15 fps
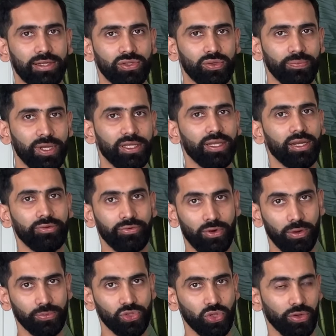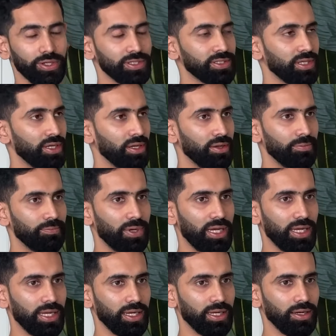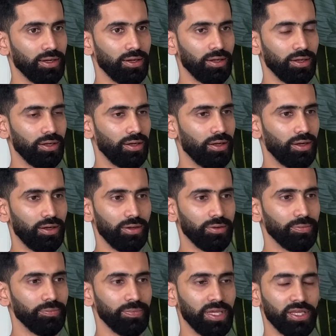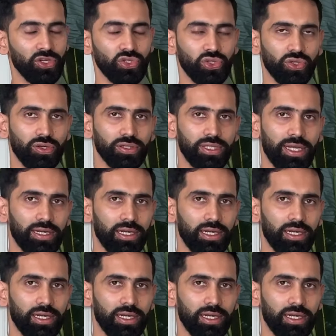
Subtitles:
So make the informed choice by making sure that,